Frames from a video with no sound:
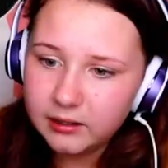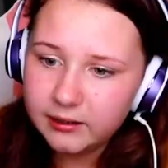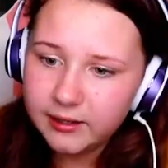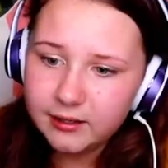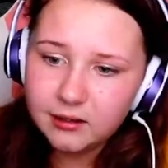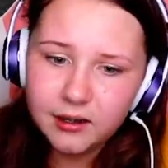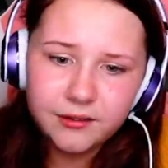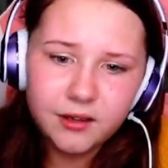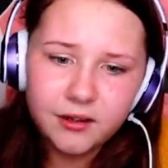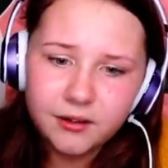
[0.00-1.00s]
Okay,
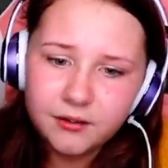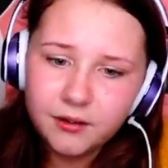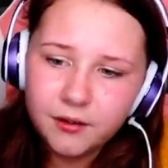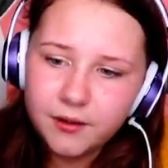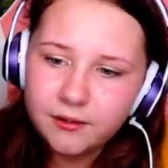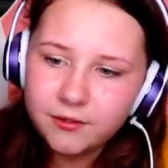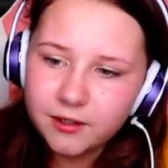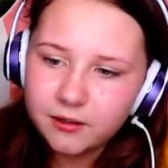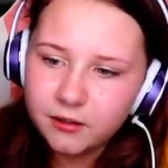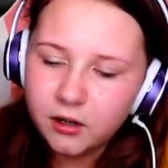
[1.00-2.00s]
guys, I don't know if
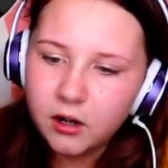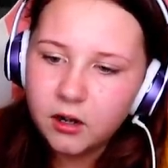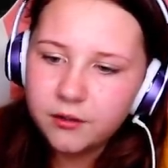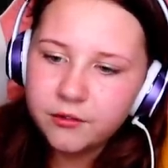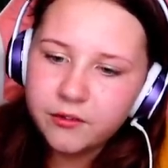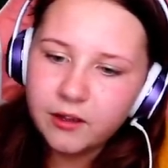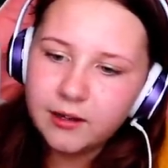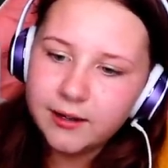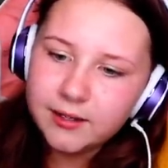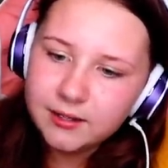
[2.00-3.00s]
they're gonna
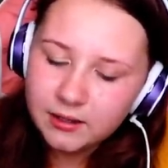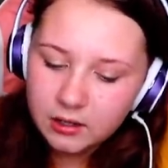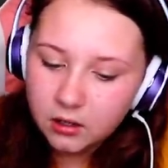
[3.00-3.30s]
answer. Let's.